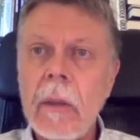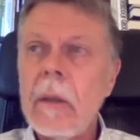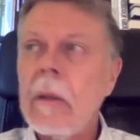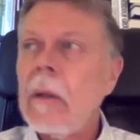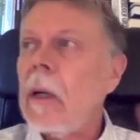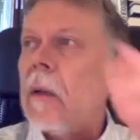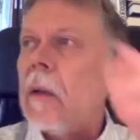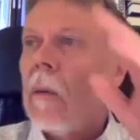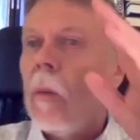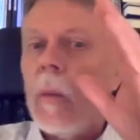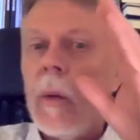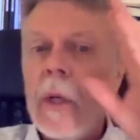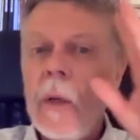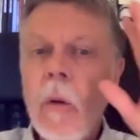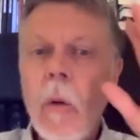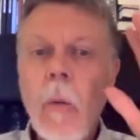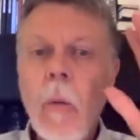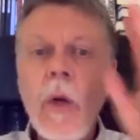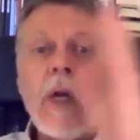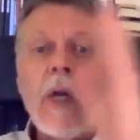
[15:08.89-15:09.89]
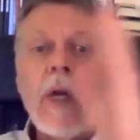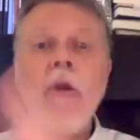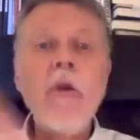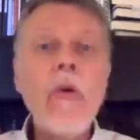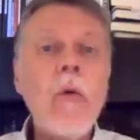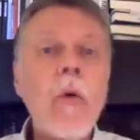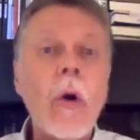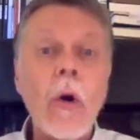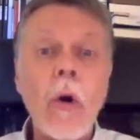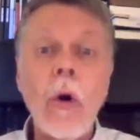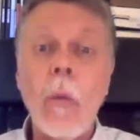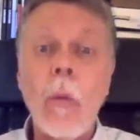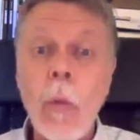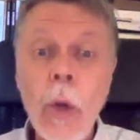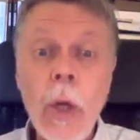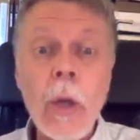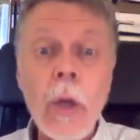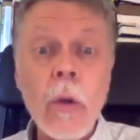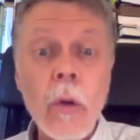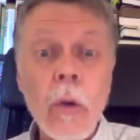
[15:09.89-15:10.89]
Right? We
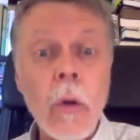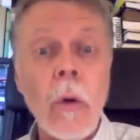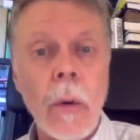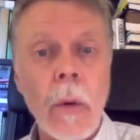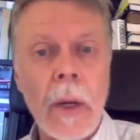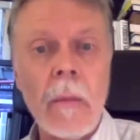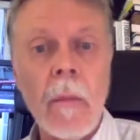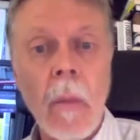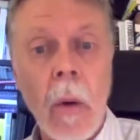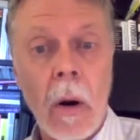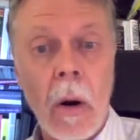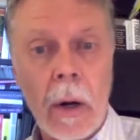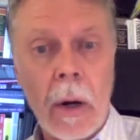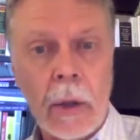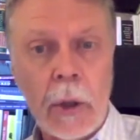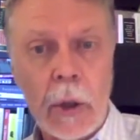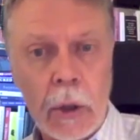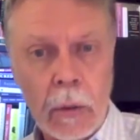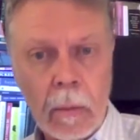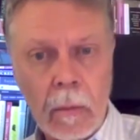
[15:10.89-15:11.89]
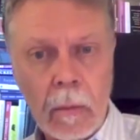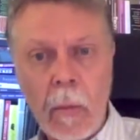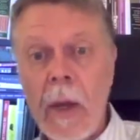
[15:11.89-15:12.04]
knew in March,